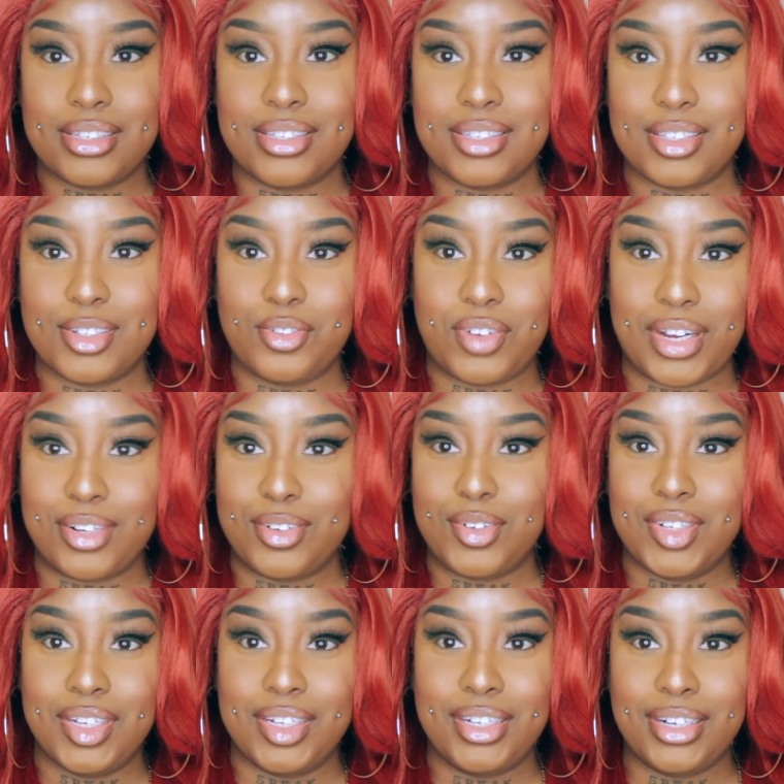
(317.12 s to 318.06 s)
This is the
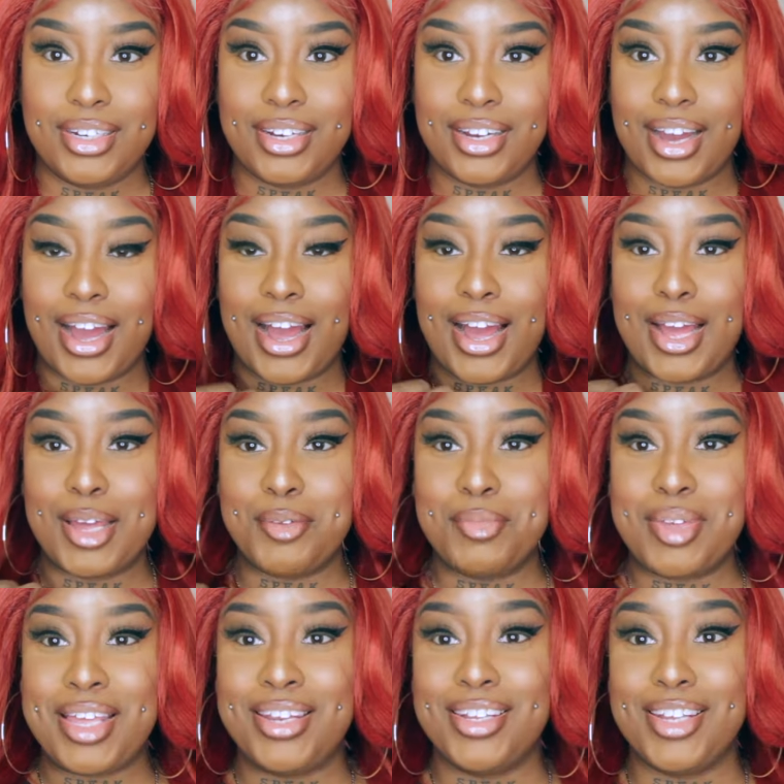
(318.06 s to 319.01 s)
final look.
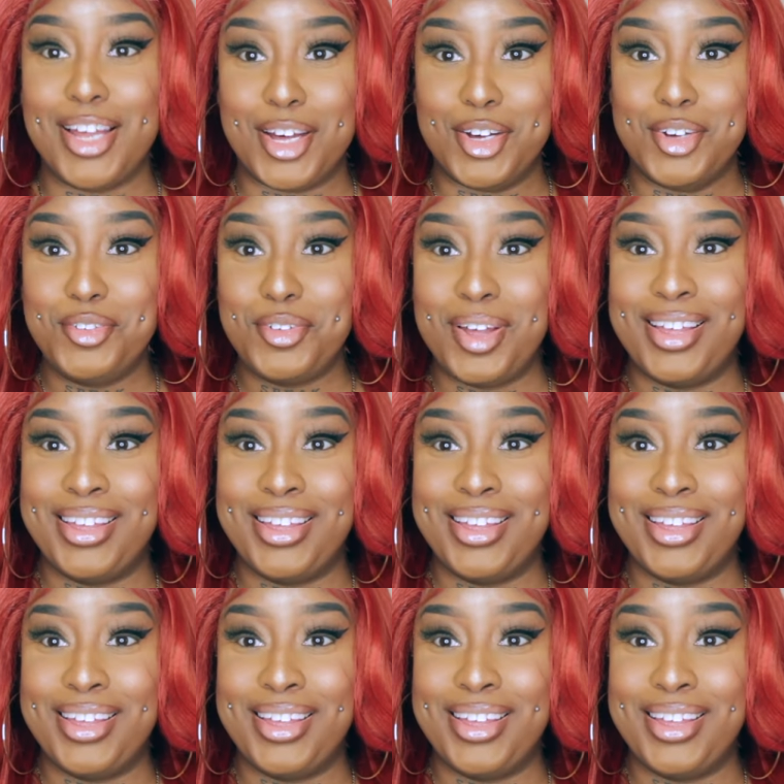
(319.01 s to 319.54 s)
I'm in love.